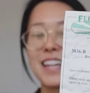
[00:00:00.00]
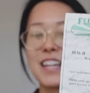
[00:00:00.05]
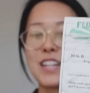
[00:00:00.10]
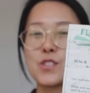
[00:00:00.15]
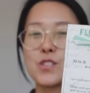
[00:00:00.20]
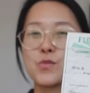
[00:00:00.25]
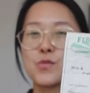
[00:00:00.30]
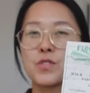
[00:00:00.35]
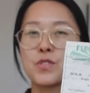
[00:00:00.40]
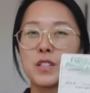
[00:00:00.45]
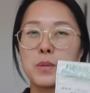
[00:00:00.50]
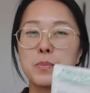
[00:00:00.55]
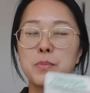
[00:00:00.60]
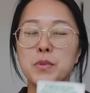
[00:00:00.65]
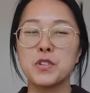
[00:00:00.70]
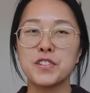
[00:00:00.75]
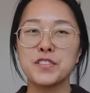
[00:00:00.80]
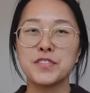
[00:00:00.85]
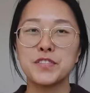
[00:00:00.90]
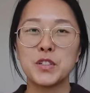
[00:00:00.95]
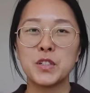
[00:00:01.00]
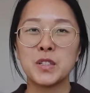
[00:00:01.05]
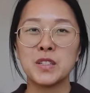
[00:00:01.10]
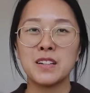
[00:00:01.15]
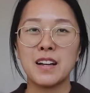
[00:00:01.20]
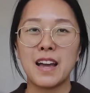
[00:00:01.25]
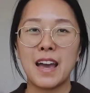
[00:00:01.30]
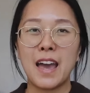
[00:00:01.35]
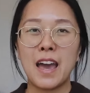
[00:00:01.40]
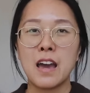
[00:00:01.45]
It's really
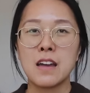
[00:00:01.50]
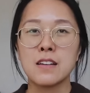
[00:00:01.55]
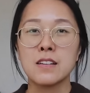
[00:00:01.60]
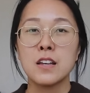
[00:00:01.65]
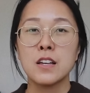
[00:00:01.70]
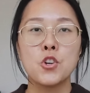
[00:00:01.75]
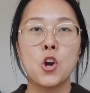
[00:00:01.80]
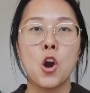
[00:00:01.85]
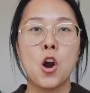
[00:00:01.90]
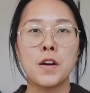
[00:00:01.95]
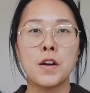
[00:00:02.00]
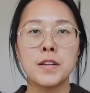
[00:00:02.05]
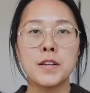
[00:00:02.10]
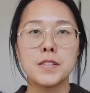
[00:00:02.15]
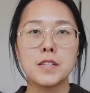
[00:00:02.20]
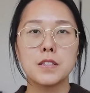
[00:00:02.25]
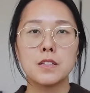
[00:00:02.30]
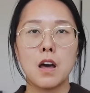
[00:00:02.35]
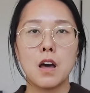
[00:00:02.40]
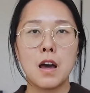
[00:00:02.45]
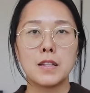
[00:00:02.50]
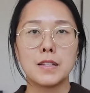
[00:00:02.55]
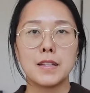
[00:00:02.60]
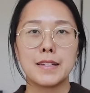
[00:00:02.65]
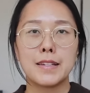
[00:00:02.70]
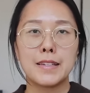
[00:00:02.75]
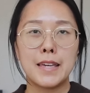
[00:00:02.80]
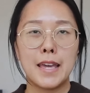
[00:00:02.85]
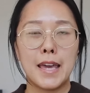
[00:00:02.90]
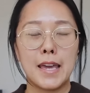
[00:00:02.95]
beautiful. And chard is a lot
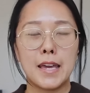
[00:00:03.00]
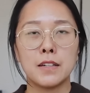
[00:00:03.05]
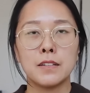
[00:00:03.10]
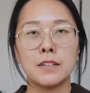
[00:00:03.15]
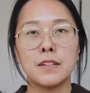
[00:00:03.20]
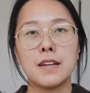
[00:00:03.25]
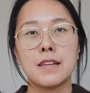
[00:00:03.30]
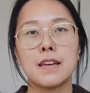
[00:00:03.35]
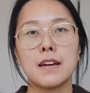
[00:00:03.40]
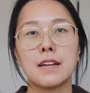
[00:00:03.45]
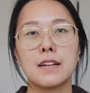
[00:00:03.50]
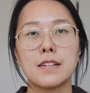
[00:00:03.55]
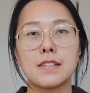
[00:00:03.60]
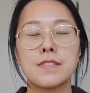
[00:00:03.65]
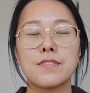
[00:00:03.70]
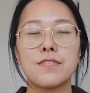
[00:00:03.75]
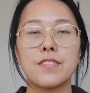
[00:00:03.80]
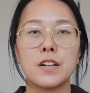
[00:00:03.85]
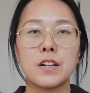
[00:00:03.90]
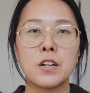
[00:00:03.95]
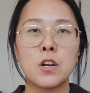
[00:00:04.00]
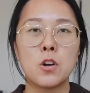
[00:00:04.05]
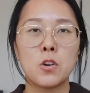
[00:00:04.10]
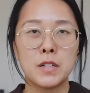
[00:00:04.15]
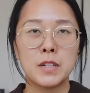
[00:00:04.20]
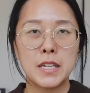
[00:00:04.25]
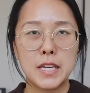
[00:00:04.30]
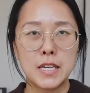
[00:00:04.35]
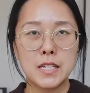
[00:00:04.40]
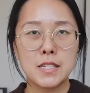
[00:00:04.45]
like kale in that it's very
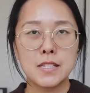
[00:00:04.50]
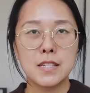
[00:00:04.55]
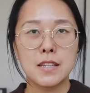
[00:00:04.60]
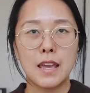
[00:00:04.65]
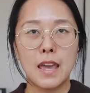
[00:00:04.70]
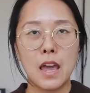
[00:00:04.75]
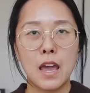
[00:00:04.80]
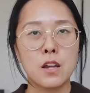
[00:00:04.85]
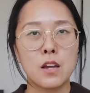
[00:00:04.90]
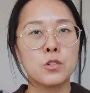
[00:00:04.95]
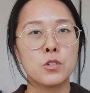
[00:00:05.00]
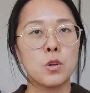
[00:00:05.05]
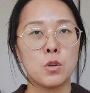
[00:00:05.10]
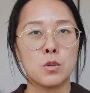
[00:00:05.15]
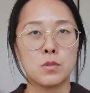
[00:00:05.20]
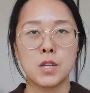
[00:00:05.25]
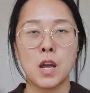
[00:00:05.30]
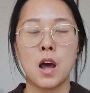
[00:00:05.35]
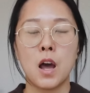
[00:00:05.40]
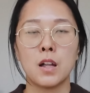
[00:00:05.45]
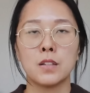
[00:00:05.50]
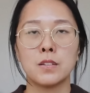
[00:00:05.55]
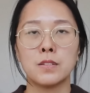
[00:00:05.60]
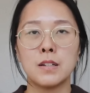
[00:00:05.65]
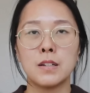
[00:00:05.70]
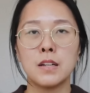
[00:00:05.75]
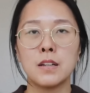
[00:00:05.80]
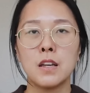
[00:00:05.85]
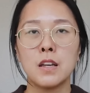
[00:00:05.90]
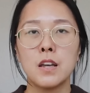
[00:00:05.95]
heat and cold
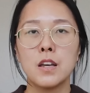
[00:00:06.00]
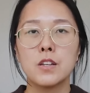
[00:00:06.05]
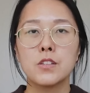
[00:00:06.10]
tolerant.